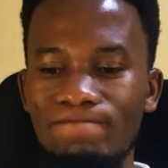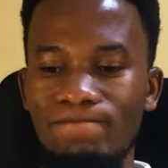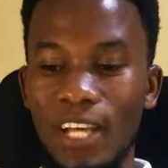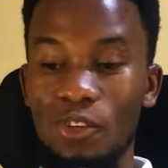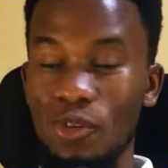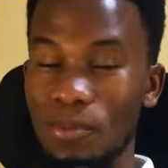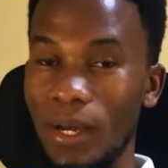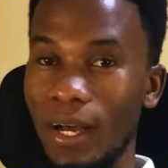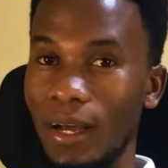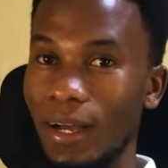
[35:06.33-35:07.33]
that was
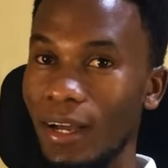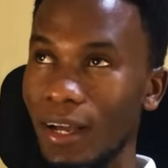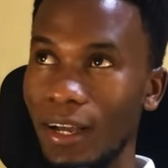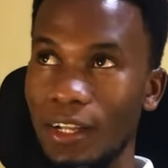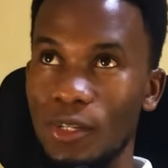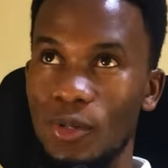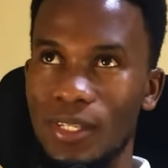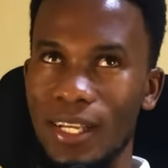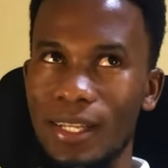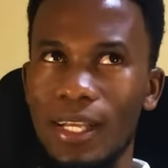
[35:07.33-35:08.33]
my two
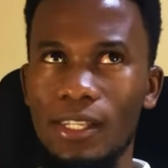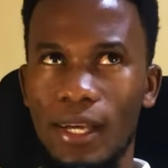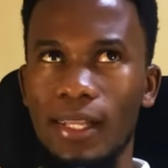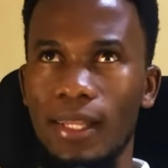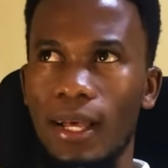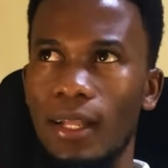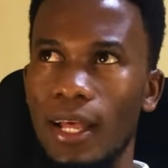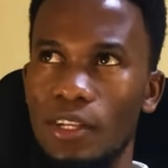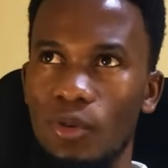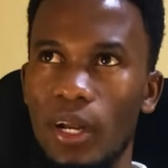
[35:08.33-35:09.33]
cents. Like,
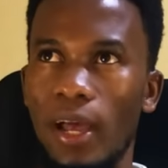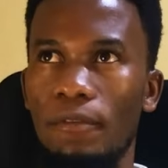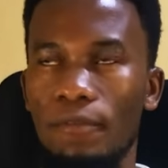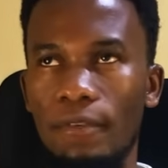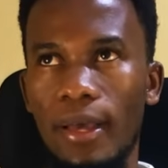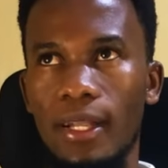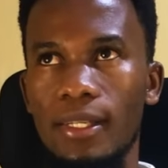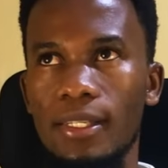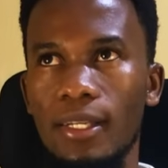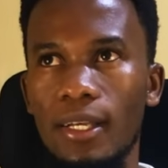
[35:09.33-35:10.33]
that is what I
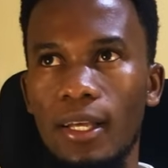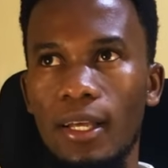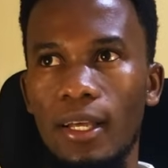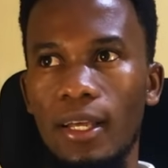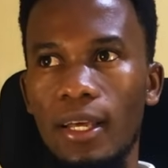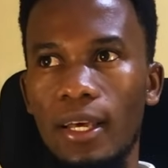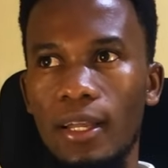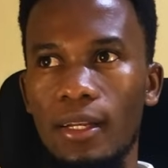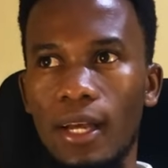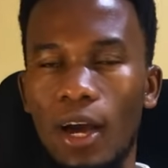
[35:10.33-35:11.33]
felt
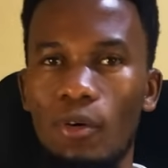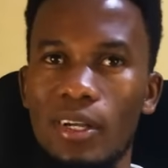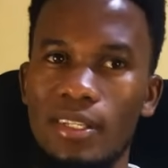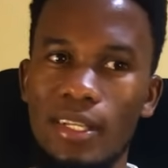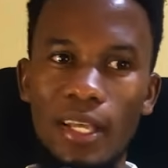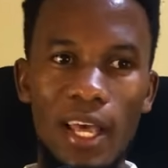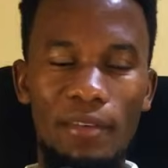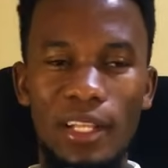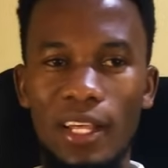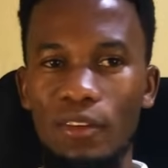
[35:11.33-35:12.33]
and how I see
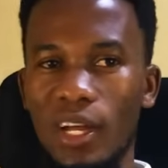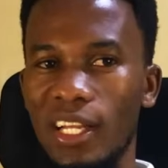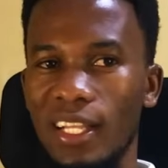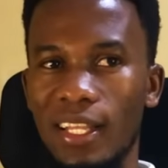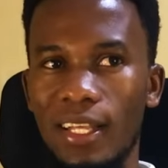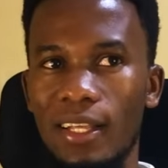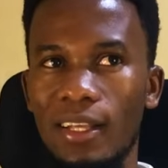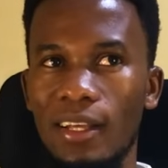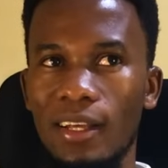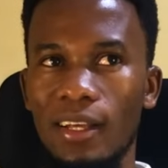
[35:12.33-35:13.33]
everything running there.
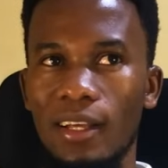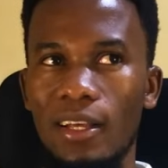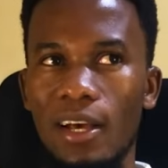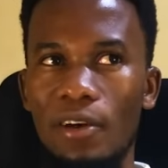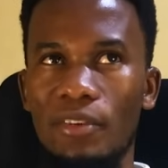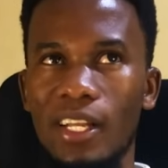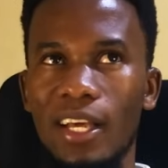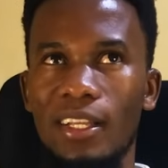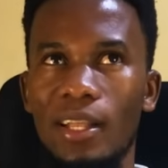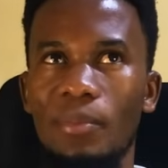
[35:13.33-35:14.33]
I feel
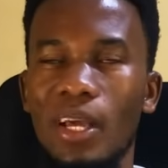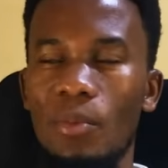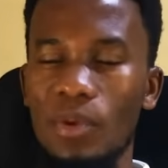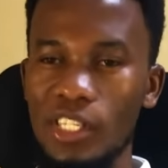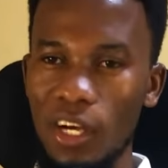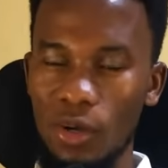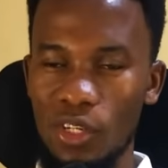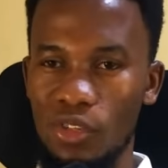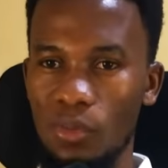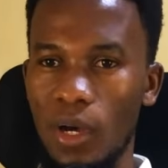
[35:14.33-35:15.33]
like the bigger picture
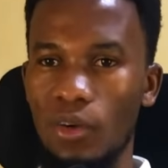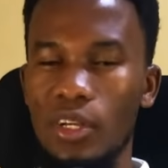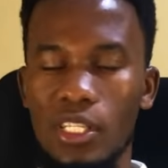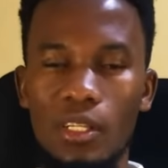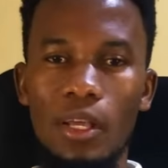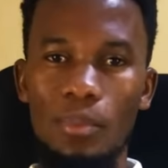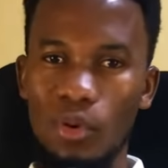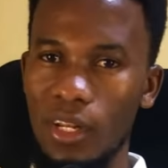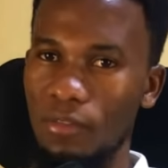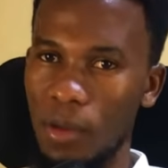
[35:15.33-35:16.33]
according to Maro, it's
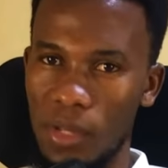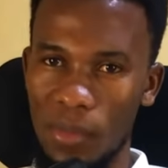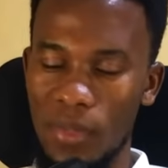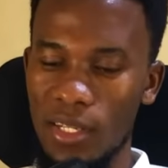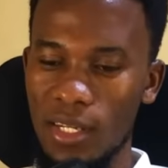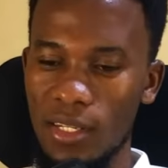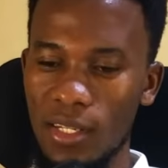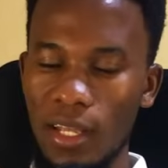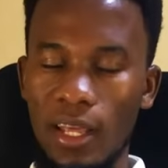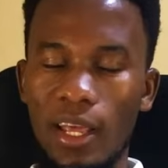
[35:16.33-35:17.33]
purely family business.
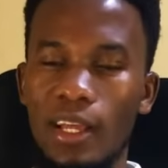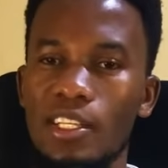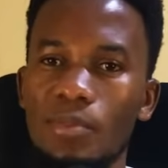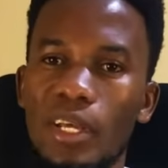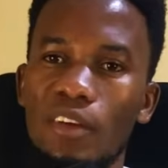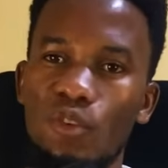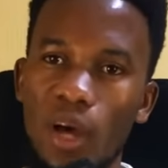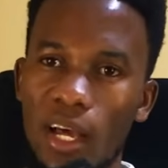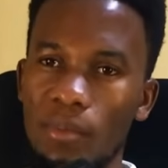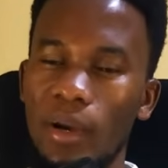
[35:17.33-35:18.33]
And it's being
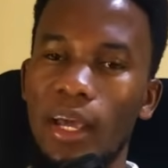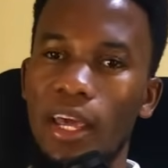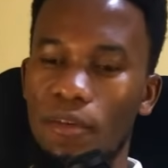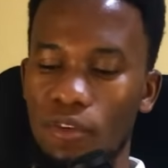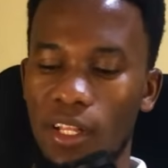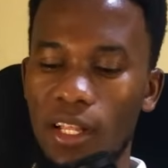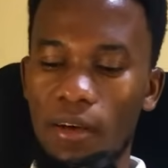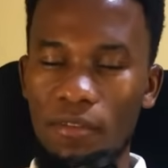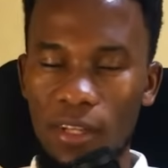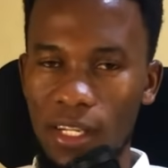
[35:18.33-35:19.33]
run by everyone in
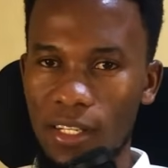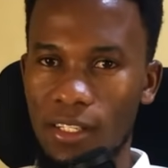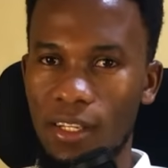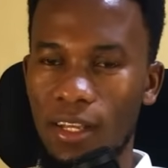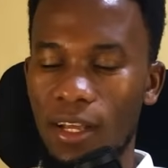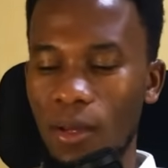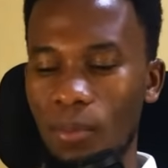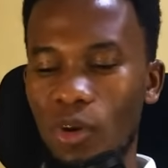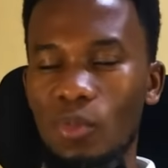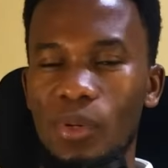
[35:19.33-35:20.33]
that village.
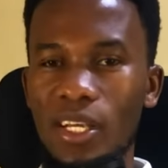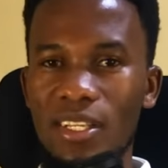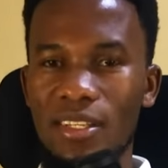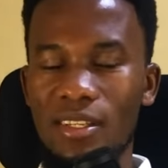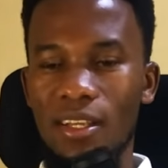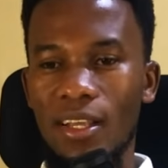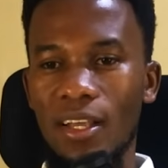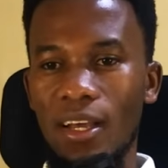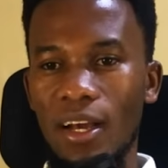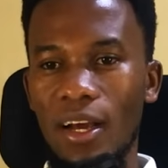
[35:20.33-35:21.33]
Maro plays
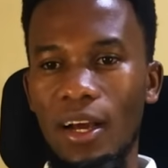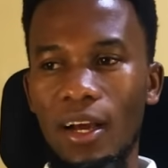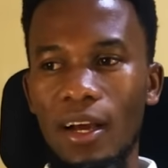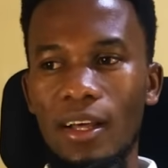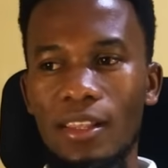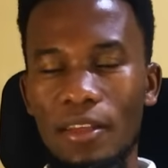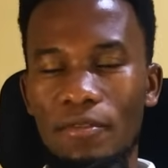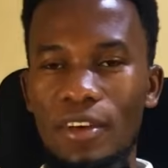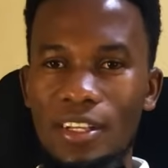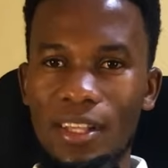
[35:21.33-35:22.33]
uh, the
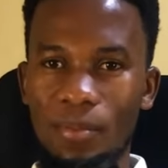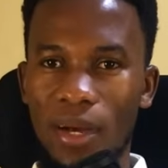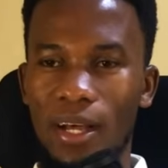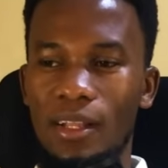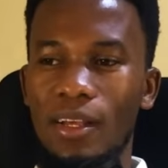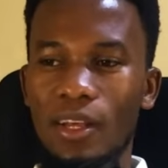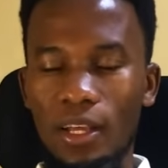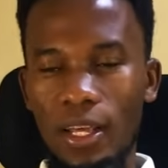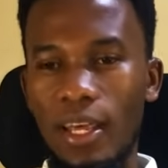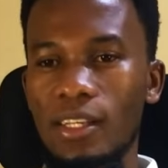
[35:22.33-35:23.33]
investor part.
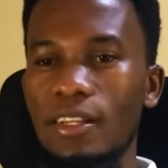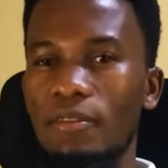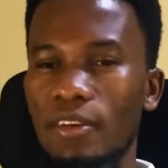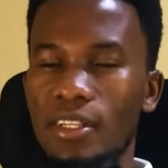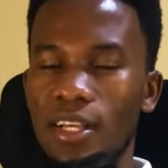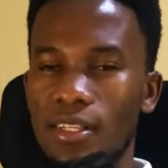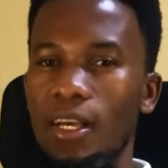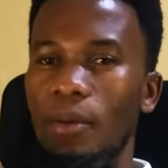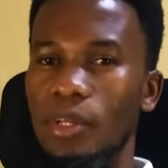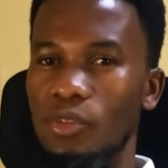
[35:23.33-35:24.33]
Get the investors
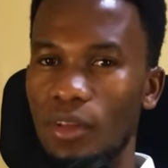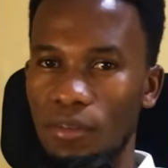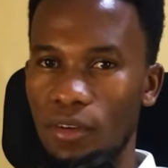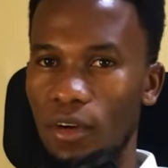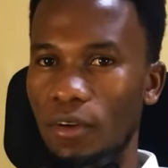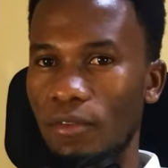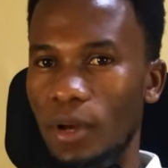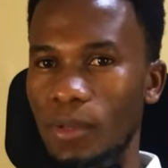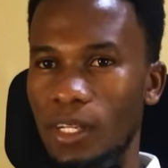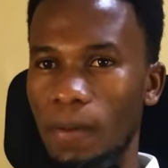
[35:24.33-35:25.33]
coming to the
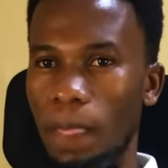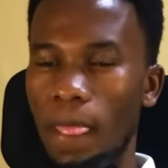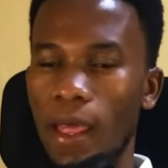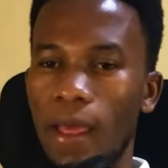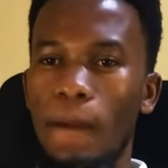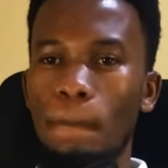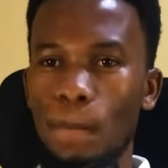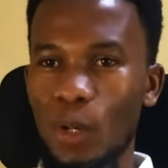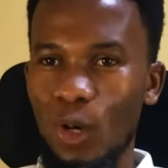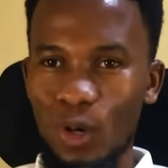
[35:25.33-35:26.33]
family.
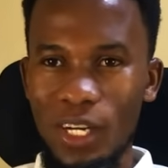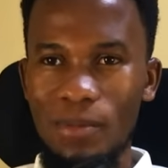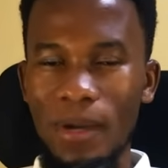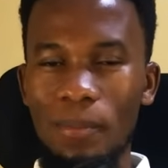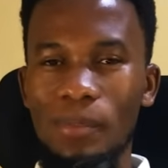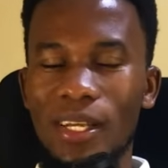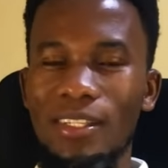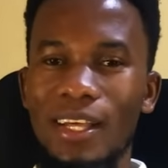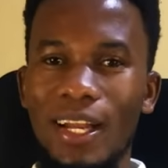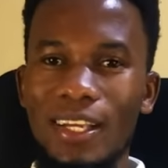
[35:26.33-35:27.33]
Congressman plays
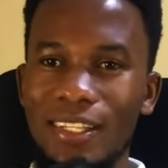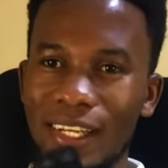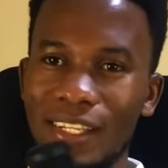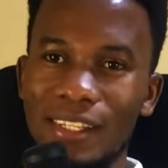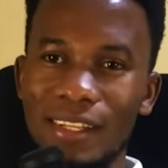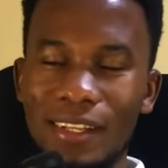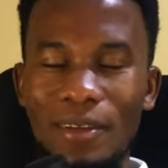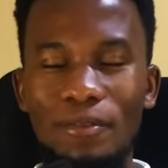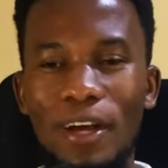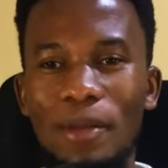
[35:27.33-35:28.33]
the nice lady
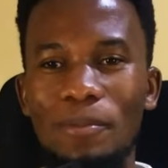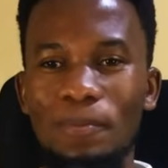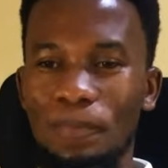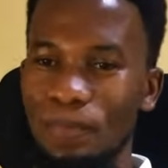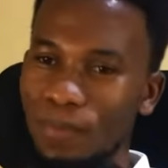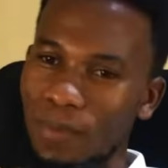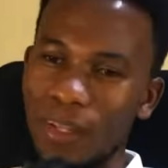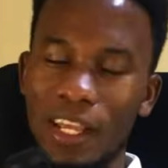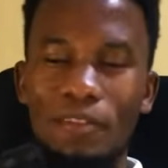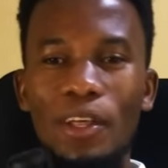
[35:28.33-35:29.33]
vibe.
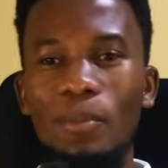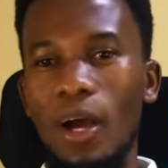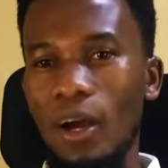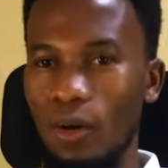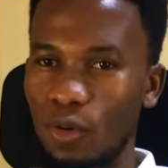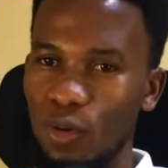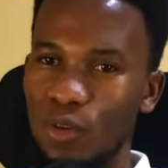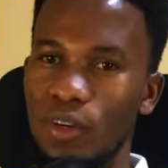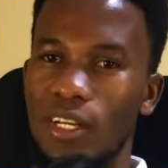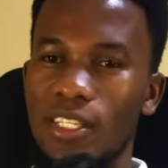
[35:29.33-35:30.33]
Give them a
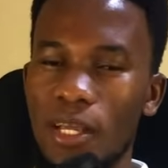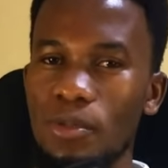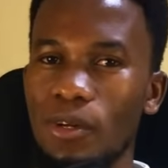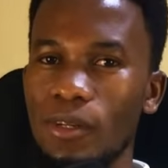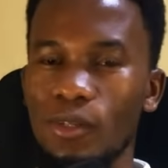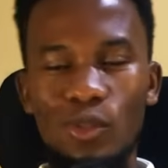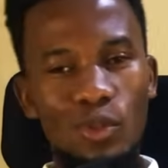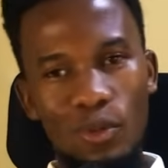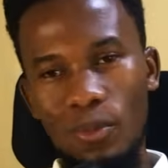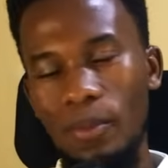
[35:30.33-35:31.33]
good reception
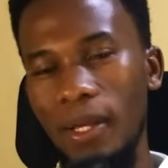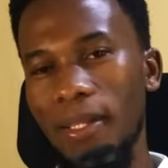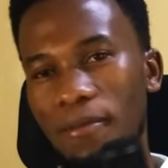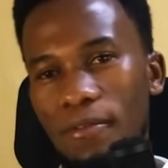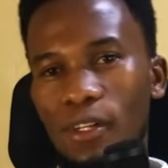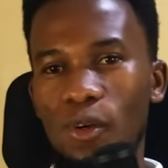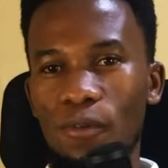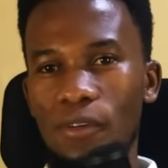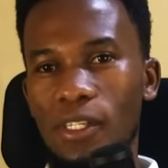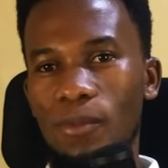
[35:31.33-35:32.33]
to make them feel
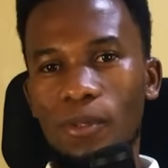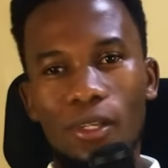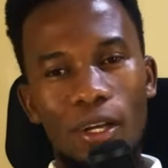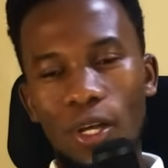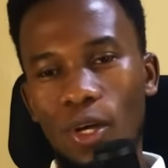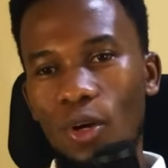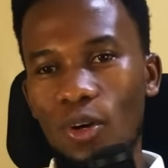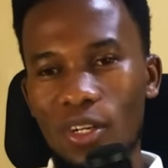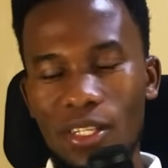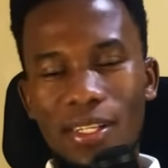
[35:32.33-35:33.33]
comfortable.
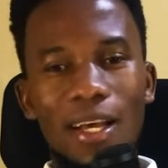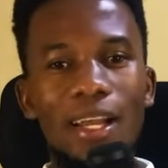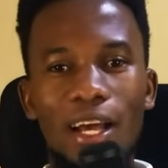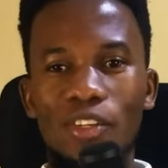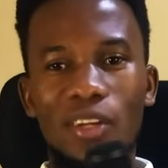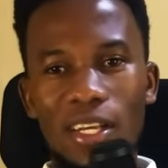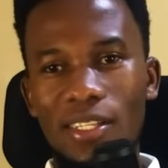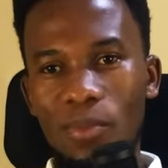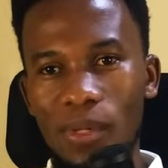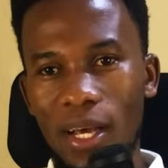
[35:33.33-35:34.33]
Congress dad actualized
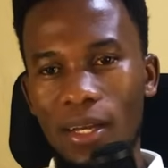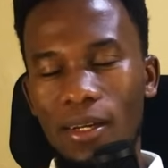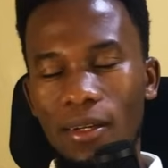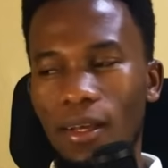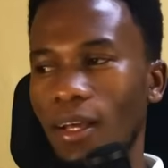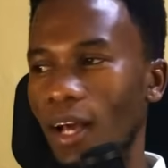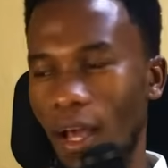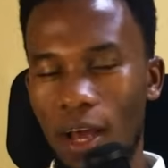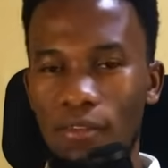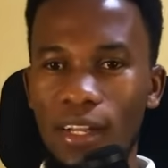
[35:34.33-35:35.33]
the plan. I
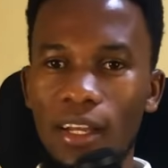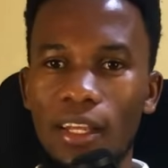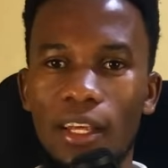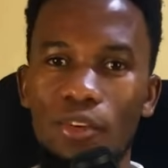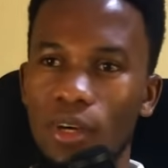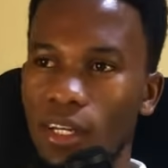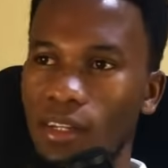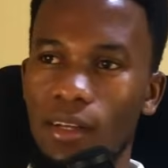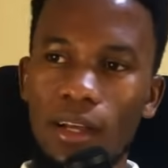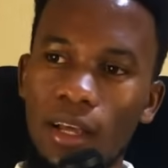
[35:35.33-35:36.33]
have land here. You
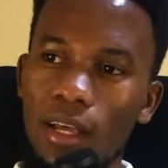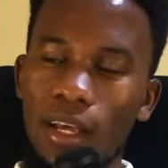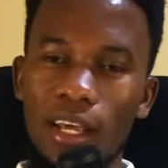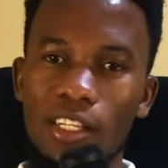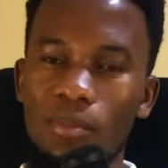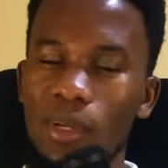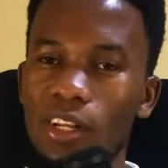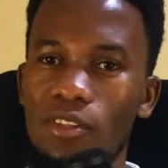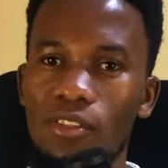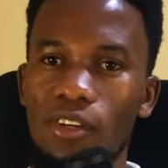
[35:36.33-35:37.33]
can get
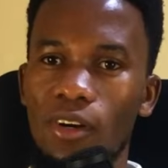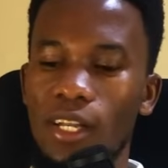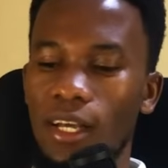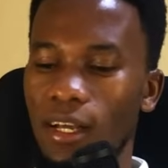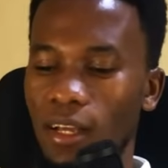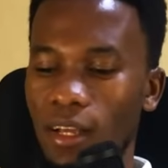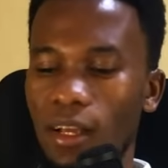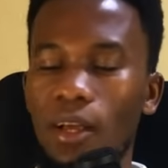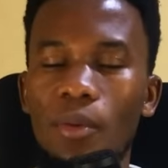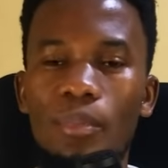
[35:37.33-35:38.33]
millions of dollars,
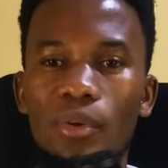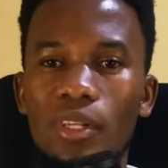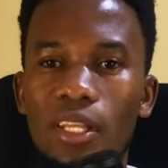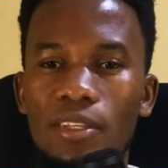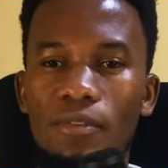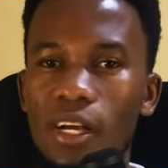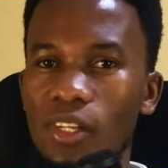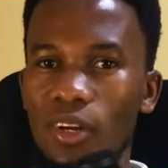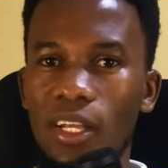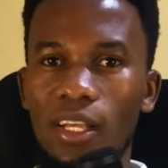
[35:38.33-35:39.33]
build this
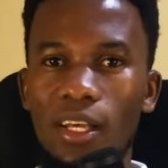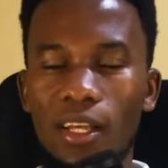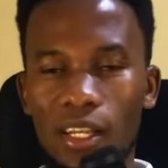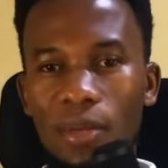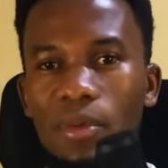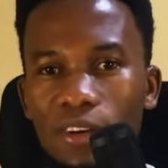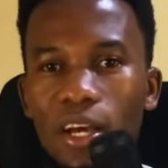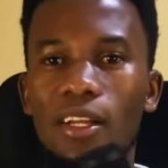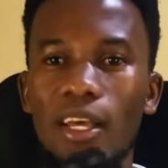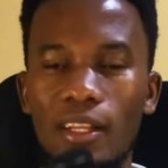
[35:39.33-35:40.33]
factory. Let me
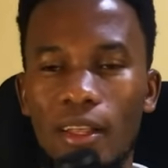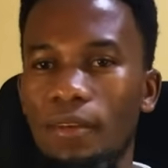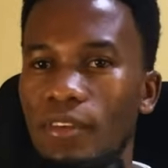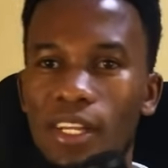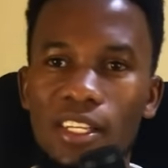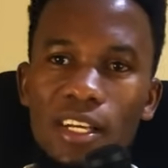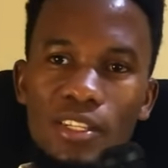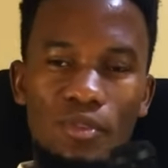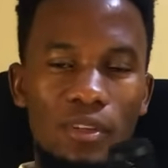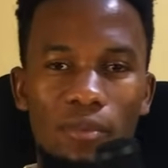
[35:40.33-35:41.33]
run and the villagers
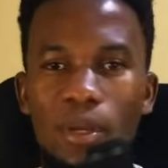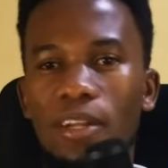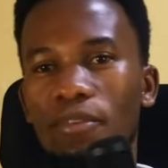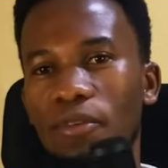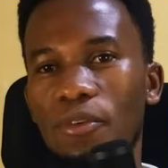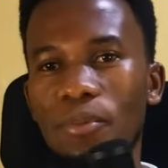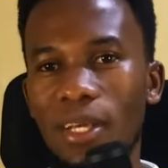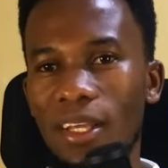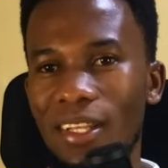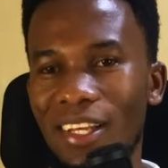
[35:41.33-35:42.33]
will benefit from
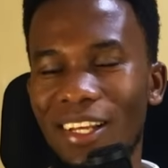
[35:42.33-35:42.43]
it.